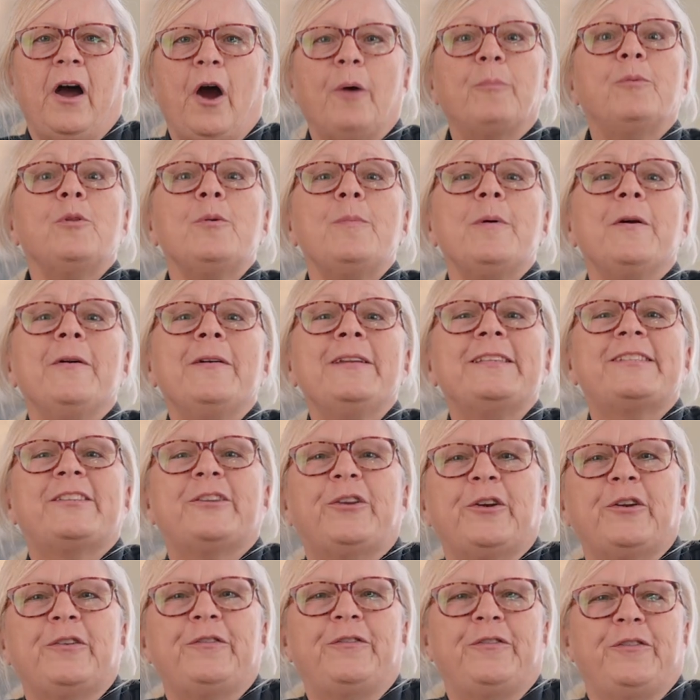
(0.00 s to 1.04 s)
Are blueberries
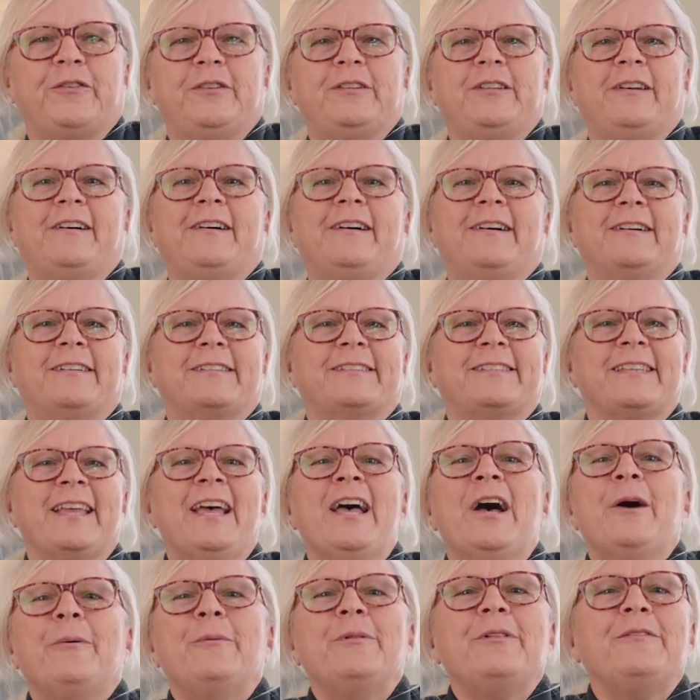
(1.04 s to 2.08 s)
good for dogs?
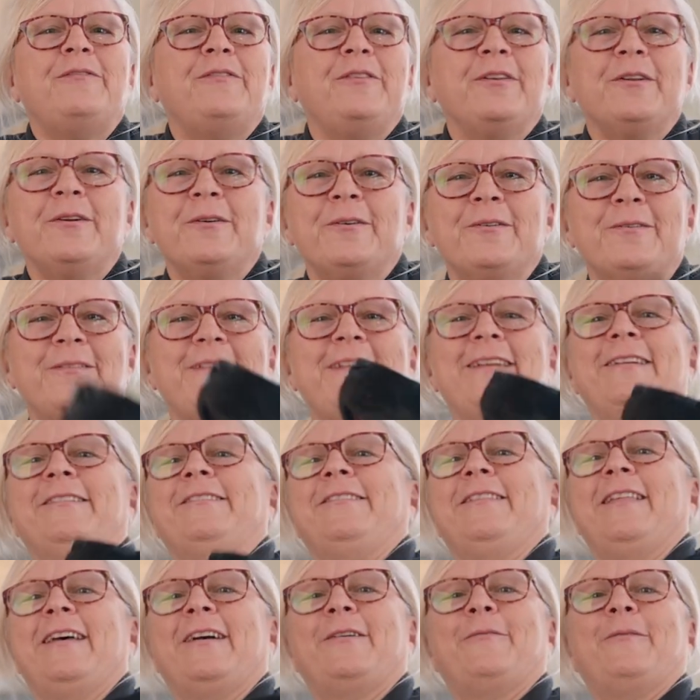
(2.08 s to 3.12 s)
Well, if you don't know the answer
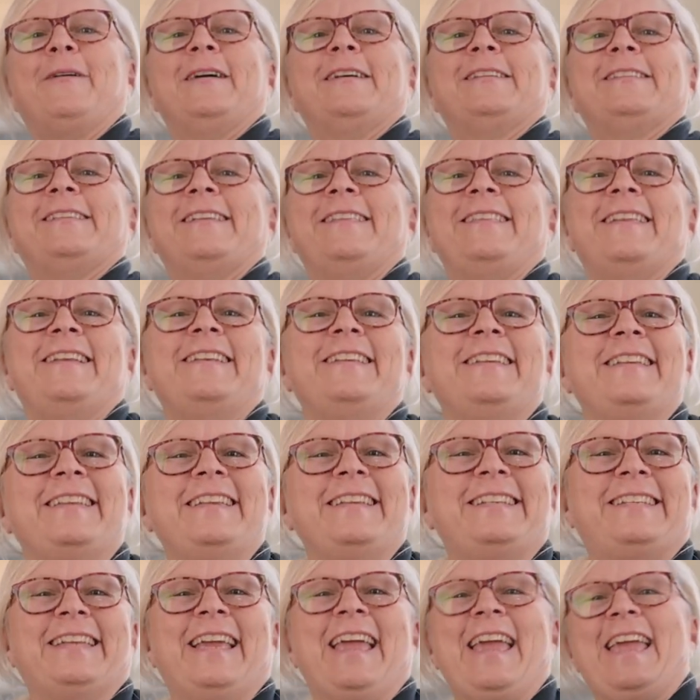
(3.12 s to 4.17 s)
to that question, then you
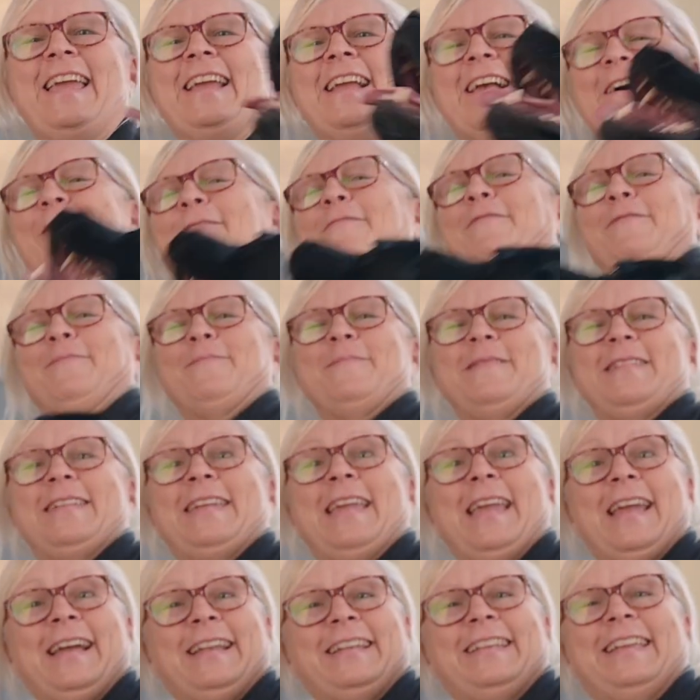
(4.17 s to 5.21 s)
need to hang out with
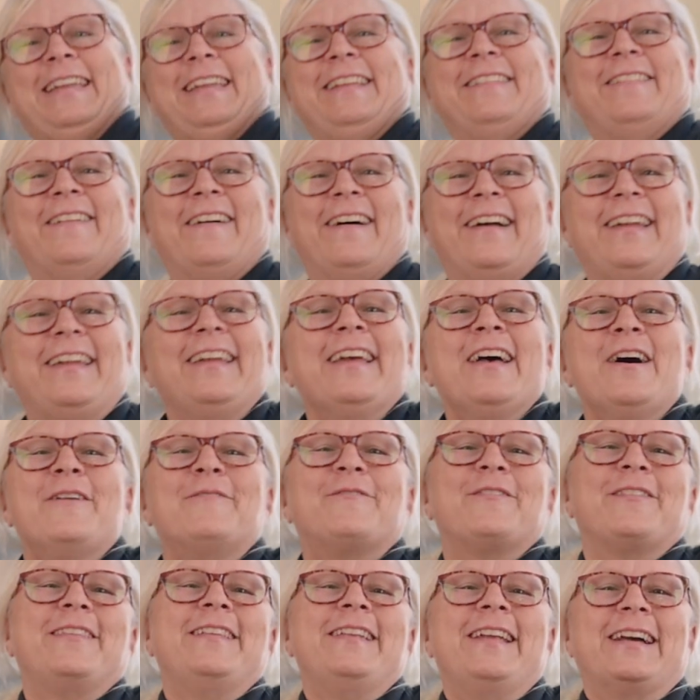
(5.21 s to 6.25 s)
me and Eli
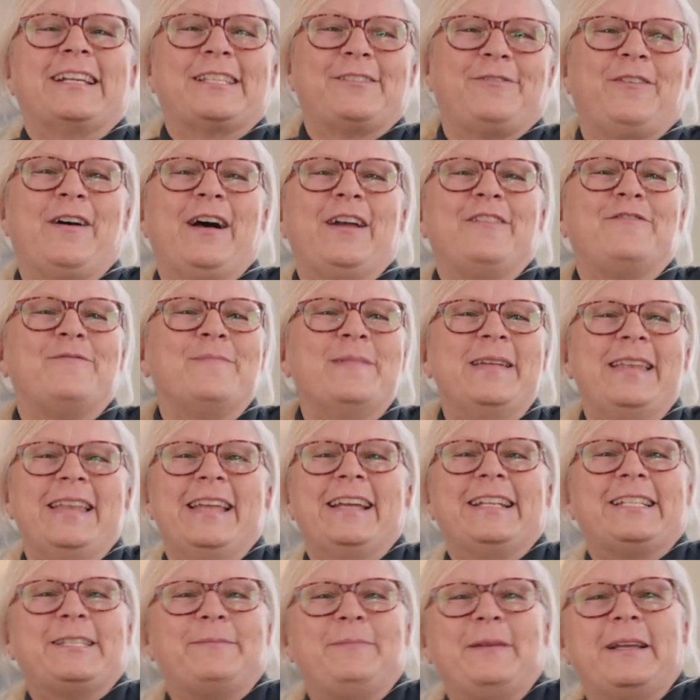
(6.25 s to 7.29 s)
for the next 5
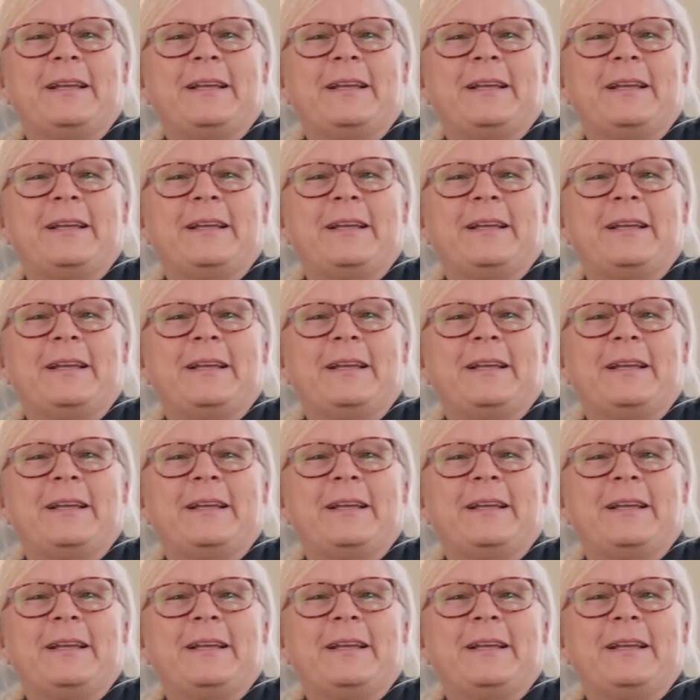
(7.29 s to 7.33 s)
minutes,